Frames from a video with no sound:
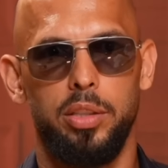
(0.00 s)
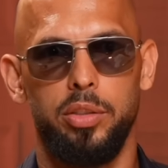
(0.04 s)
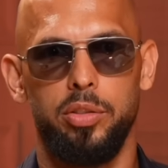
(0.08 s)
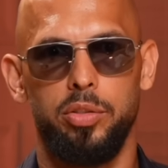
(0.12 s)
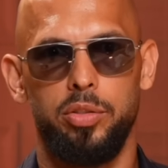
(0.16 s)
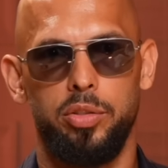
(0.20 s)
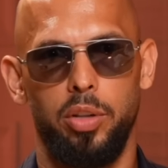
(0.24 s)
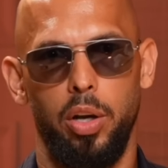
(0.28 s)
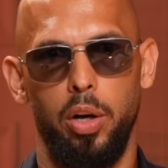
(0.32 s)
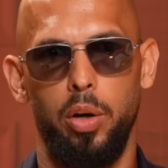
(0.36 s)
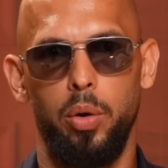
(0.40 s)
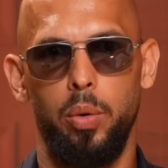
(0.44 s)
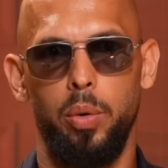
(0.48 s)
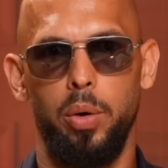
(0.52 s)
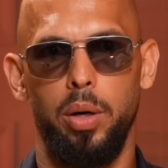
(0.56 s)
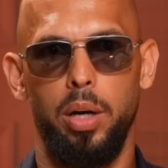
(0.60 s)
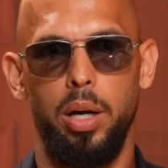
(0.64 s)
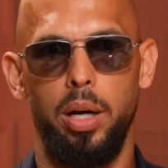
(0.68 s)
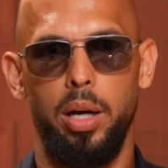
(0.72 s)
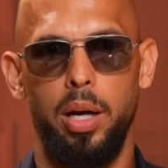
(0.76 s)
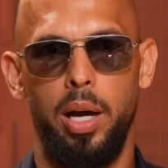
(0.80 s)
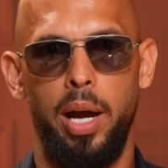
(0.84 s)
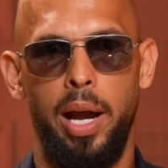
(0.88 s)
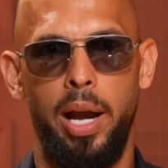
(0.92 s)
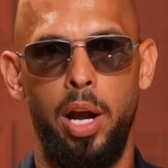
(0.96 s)
So
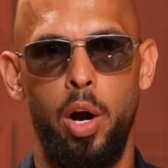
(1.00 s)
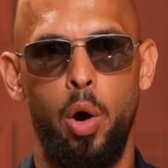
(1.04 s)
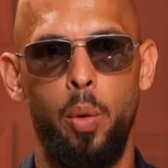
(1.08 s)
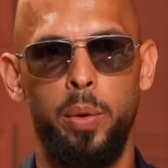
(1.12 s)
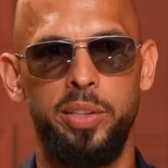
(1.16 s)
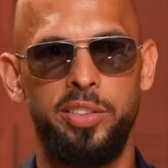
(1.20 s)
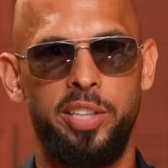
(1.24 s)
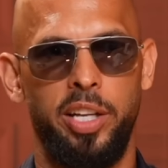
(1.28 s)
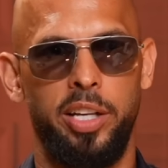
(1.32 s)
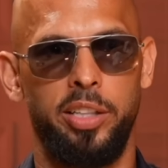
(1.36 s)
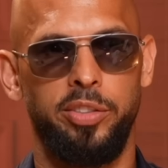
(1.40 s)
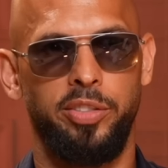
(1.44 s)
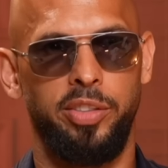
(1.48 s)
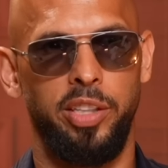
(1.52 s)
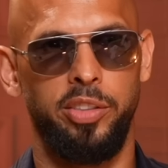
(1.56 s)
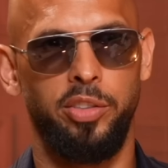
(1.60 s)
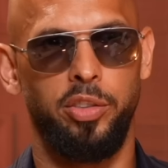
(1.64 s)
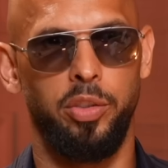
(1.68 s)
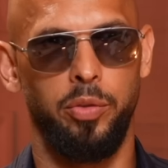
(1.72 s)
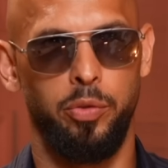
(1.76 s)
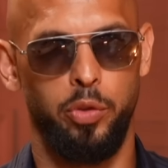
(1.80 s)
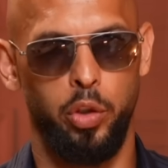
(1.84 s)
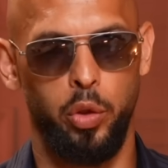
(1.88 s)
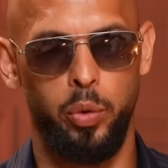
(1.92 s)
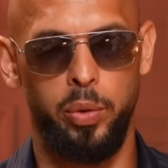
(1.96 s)
I always had a
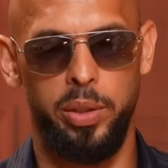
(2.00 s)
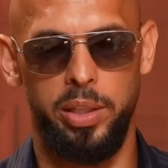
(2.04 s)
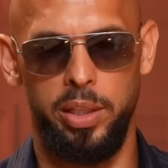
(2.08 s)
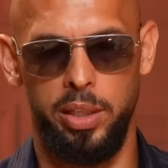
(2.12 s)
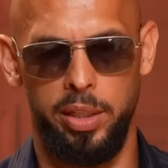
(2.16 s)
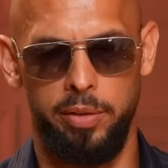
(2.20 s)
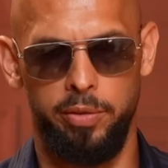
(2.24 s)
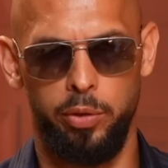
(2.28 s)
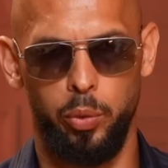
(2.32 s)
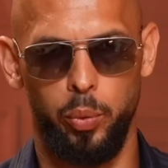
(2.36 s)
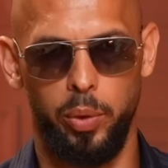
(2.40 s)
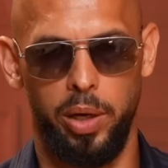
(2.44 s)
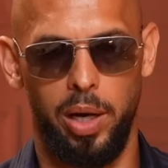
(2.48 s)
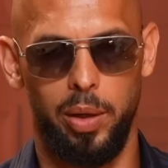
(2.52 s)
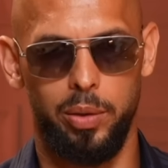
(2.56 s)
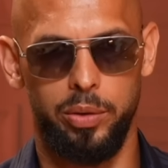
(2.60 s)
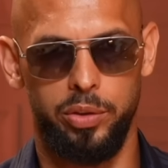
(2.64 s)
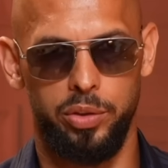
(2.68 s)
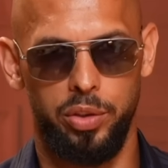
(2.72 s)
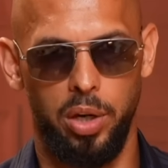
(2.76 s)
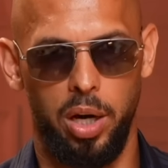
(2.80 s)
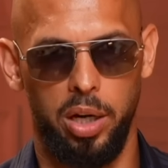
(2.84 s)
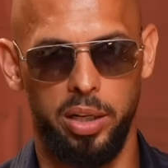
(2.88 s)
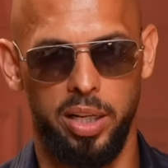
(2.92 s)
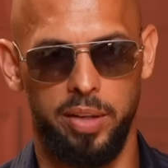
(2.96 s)
sense of duty, even when I
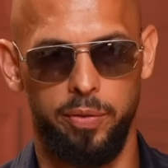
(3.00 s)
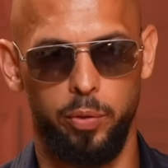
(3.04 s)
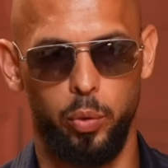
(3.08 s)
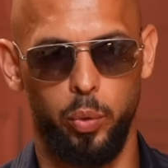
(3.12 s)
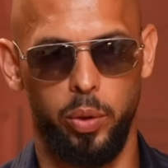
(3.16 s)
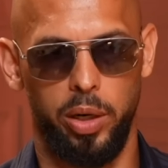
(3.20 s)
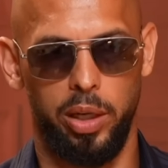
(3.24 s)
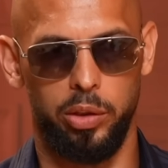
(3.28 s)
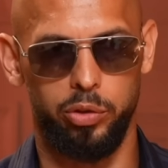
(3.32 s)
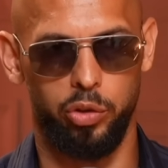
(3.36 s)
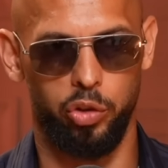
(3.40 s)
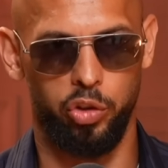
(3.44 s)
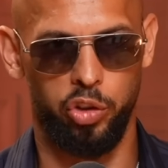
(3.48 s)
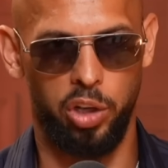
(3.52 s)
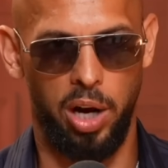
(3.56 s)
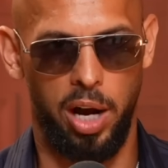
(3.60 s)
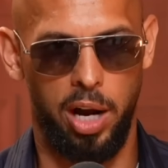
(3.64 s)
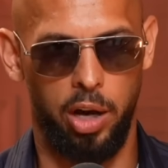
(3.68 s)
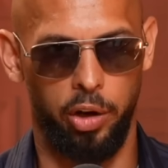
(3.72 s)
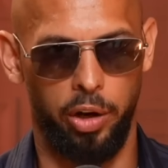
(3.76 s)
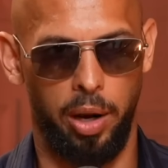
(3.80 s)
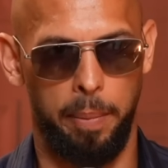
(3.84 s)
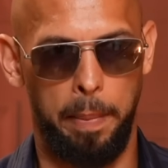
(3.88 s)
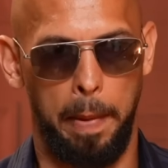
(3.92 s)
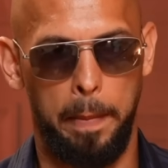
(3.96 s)
was young, even when I was a
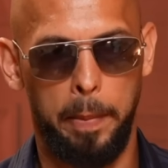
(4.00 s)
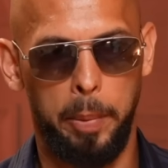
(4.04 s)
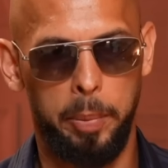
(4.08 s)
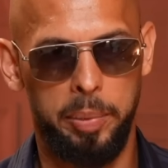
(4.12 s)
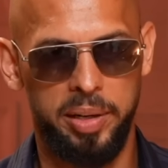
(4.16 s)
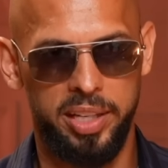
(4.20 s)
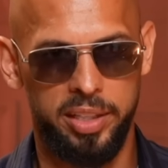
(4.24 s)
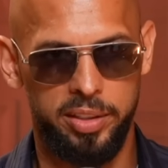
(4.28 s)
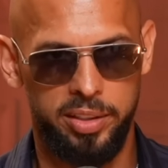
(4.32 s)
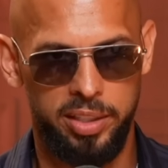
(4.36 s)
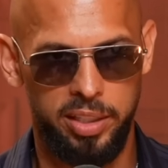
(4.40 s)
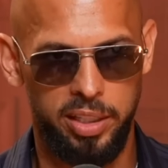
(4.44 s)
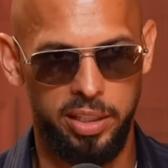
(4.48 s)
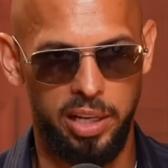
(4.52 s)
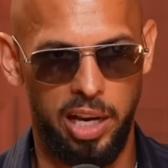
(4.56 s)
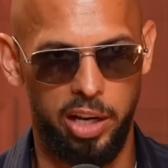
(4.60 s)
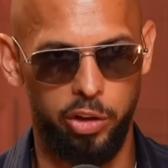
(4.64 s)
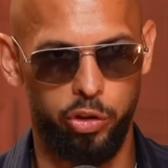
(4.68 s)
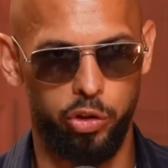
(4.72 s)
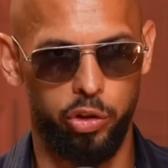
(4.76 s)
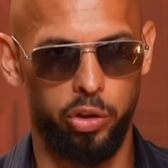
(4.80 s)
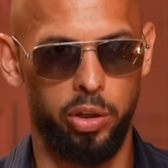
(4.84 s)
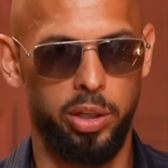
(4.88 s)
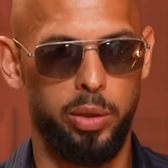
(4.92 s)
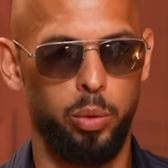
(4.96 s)
child. I remember being a
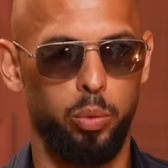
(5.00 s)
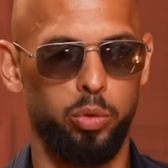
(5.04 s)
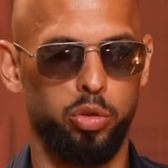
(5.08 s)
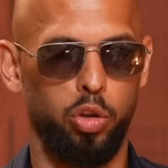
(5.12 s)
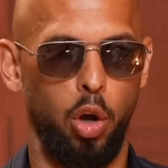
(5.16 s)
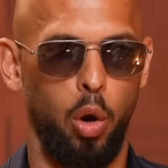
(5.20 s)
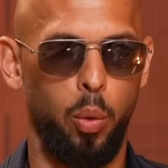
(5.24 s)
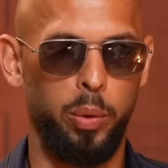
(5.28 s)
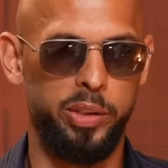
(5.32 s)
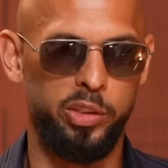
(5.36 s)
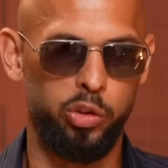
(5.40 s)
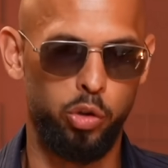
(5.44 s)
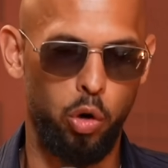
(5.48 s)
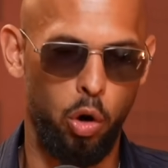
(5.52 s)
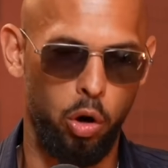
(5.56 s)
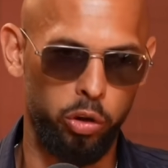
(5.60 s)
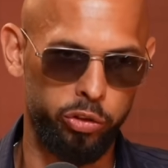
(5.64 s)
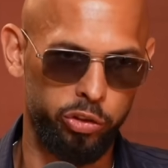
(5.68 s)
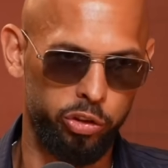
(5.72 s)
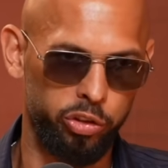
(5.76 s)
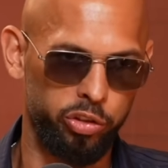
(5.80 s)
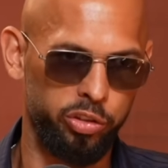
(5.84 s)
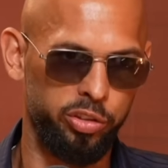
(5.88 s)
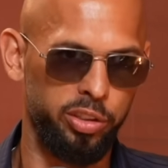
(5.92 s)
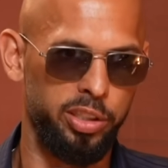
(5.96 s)
teenager. It was always
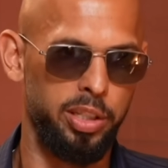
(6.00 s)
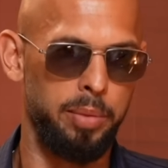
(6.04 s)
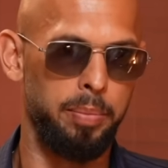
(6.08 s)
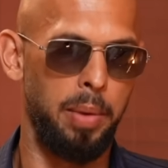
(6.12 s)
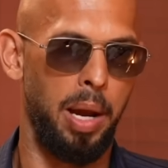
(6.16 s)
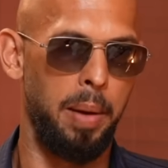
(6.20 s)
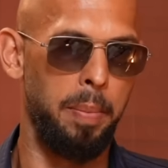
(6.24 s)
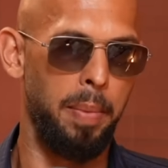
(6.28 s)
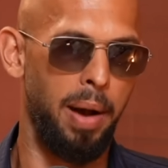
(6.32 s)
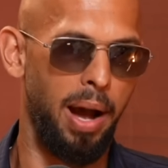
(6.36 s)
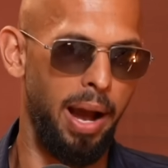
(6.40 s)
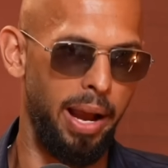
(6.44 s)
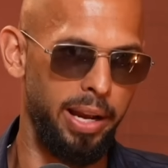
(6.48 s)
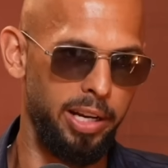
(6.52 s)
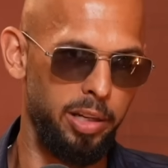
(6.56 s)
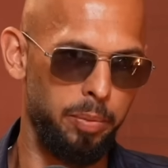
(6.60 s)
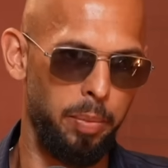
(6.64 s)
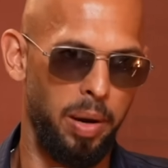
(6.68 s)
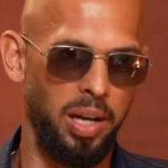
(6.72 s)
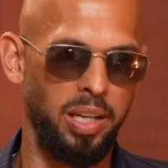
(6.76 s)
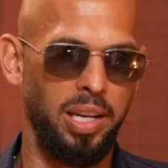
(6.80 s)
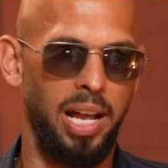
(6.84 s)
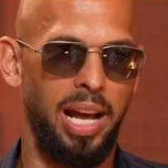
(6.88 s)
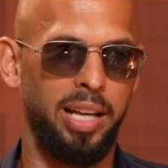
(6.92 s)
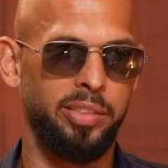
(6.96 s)
consciously in my mind,
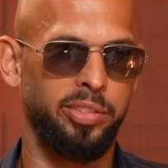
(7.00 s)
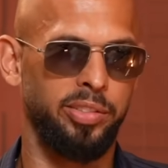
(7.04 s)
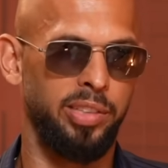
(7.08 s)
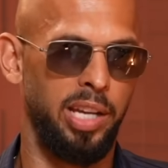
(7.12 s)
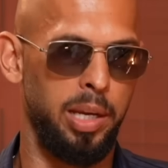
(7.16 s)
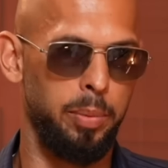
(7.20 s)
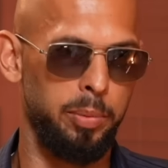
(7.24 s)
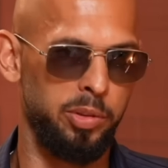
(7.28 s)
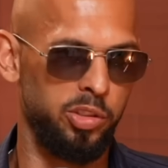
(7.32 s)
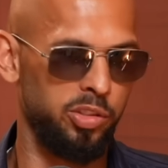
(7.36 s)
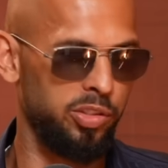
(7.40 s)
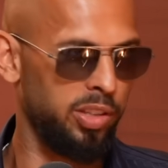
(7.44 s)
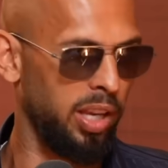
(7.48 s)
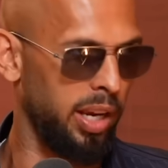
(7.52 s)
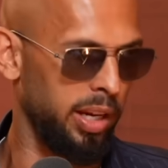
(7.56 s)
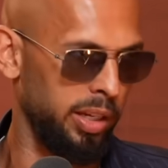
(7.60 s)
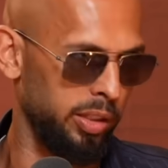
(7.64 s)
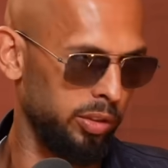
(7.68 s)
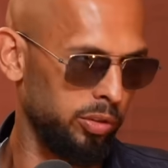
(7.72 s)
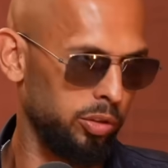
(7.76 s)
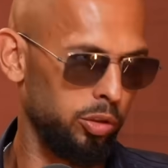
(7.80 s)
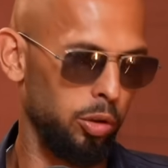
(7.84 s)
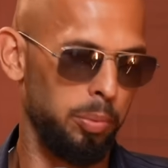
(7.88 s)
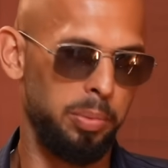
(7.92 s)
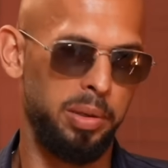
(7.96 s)
my last name is
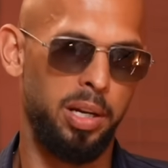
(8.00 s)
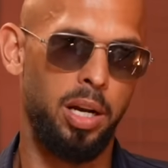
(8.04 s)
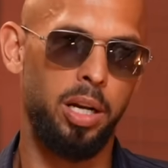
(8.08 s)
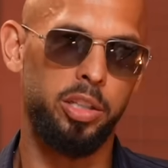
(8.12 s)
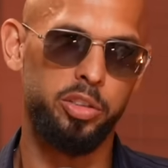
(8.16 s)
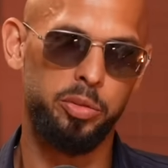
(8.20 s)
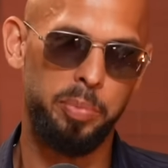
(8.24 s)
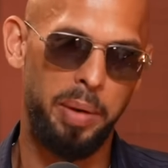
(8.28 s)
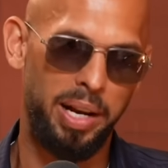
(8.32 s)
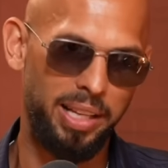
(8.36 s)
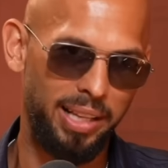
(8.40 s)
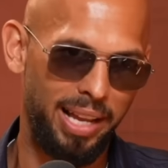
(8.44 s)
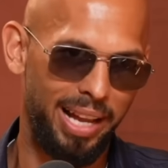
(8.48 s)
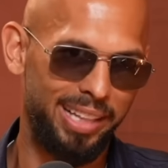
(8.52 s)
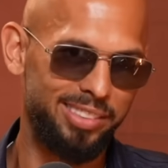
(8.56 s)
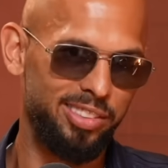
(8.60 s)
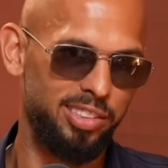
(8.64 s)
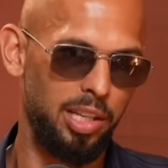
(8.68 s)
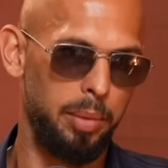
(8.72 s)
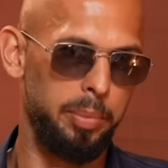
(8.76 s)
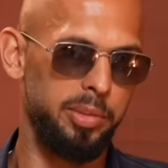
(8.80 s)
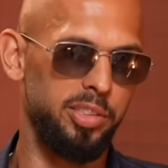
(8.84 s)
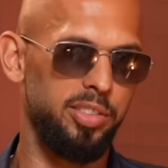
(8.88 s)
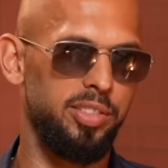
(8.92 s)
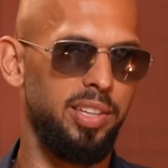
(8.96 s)
Tate. So because my
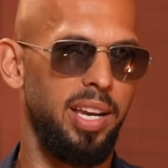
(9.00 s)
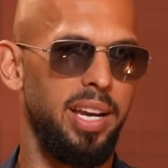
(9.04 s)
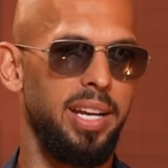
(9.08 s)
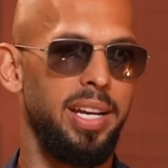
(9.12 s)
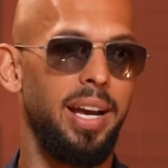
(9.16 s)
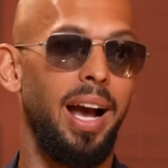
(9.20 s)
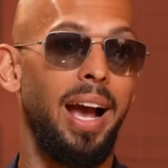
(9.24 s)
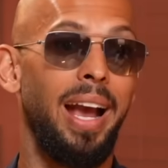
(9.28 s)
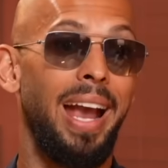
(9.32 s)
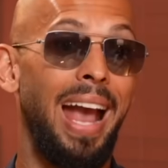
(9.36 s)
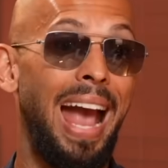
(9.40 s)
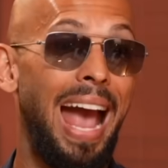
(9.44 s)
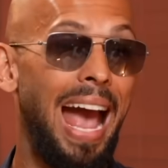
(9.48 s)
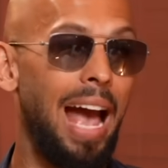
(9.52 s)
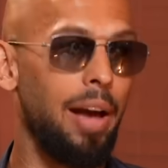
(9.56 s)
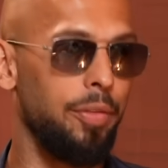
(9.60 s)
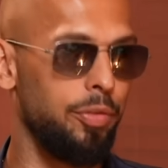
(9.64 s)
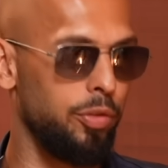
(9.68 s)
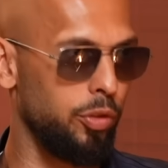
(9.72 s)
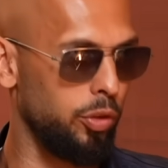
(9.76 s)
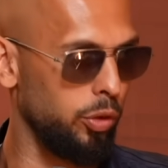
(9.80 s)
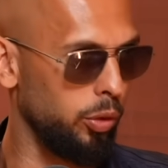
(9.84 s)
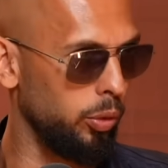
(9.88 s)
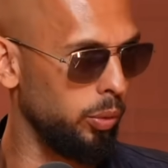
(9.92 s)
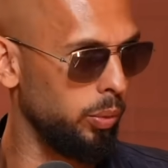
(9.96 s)
last name is Tate, I
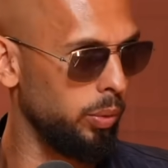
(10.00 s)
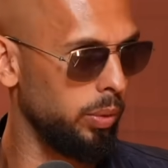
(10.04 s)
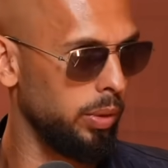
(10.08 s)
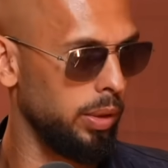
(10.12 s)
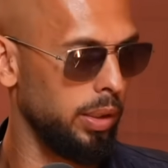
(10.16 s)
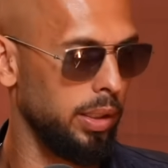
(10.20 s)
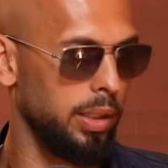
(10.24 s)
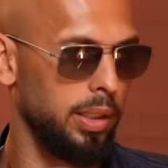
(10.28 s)
have to.